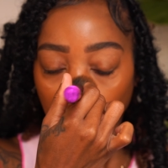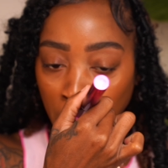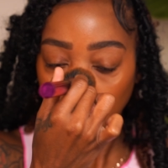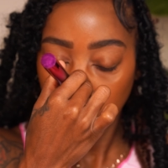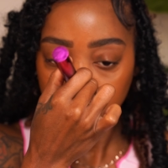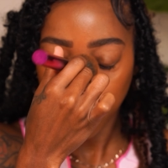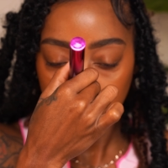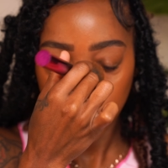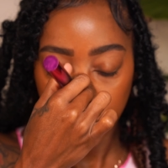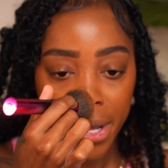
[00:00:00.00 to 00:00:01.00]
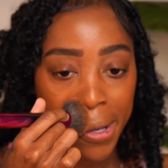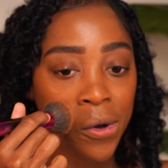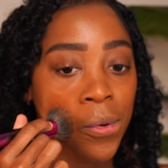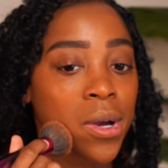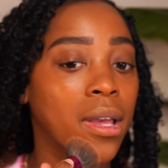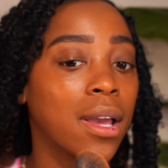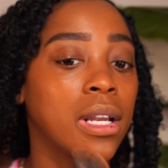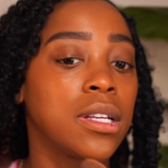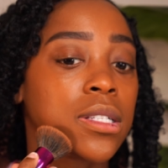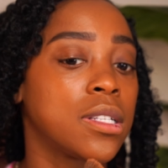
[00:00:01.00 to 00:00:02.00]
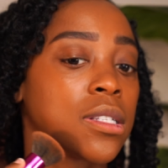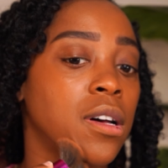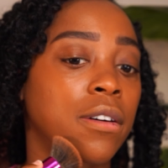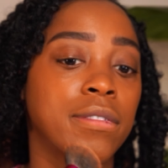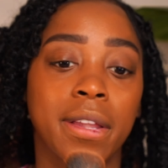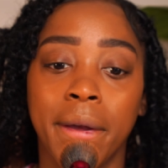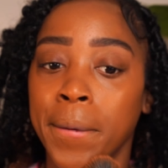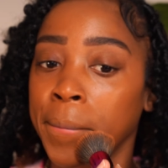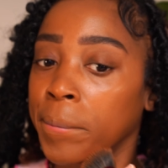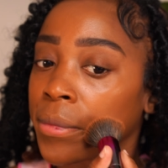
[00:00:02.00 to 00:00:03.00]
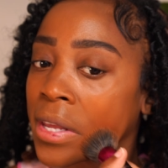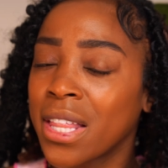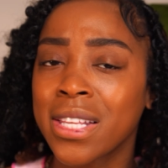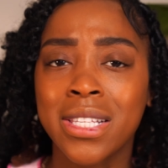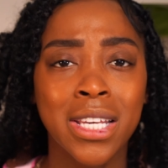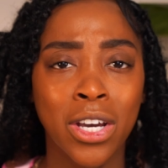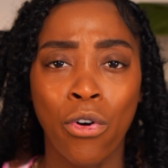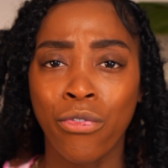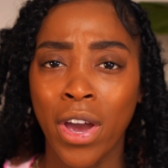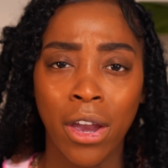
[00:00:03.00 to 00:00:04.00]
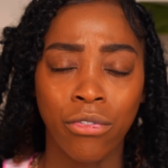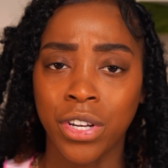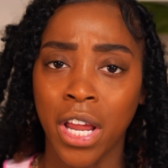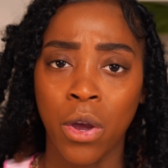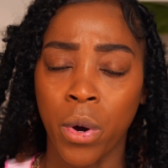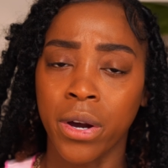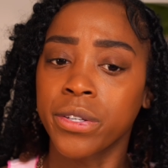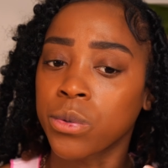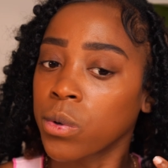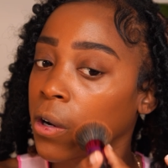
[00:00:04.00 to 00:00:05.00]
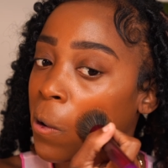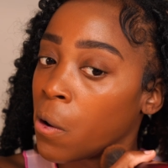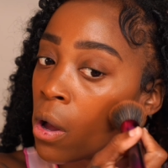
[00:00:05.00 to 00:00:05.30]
We are just doing a quick and easy soft glam. And this can go for everyday wear as well.